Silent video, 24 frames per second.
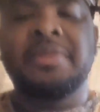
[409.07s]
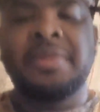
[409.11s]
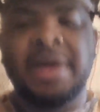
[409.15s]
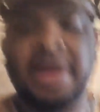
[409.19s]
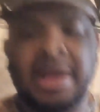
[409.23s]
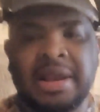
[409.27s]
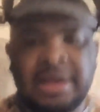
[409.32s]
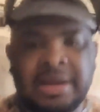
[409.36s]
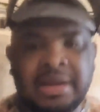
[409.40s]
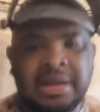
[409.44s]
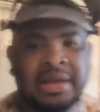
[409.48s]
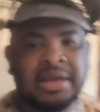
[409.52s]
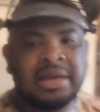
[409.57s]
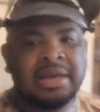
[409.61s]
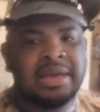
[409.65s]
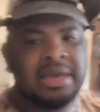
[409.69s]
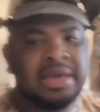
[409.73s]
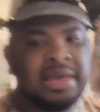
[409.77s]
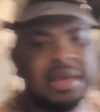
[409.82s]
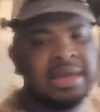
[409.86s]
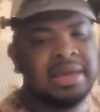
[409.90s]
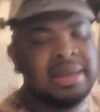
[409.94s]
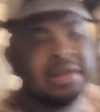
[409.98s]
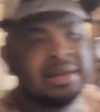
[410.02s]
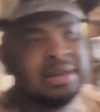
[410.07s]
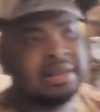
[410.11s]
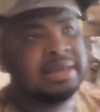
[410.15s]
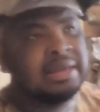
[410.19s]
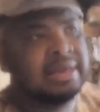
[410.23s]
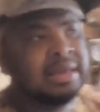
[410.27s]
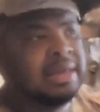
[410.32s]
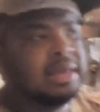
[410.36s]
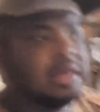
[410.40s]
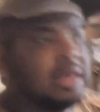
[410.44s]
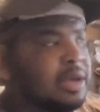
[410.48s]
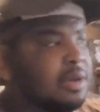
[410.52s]
right there, and
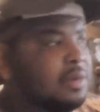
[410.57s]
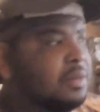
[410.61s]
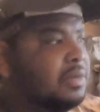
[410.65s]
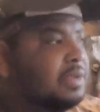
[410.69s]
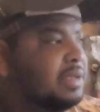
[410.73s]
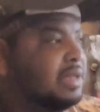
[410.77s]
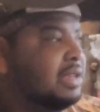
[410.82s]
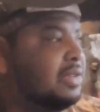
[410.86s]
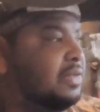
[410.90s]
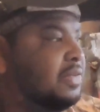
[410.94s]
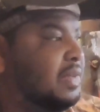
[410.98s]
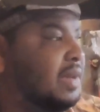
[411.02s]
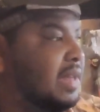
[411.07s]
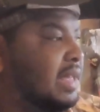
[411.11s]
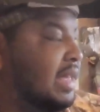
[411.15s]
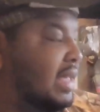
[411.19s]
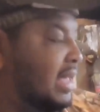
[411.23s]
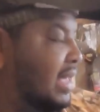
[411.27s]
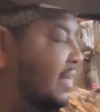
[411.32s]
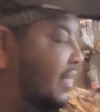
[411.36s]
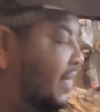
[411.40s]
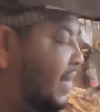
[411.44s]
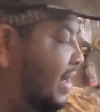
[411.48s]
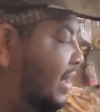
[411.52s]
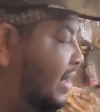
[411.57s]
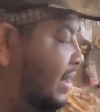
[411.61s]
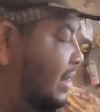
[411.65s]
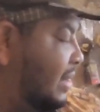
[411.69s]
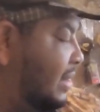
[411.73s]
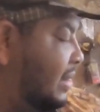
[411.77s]
we just finna give it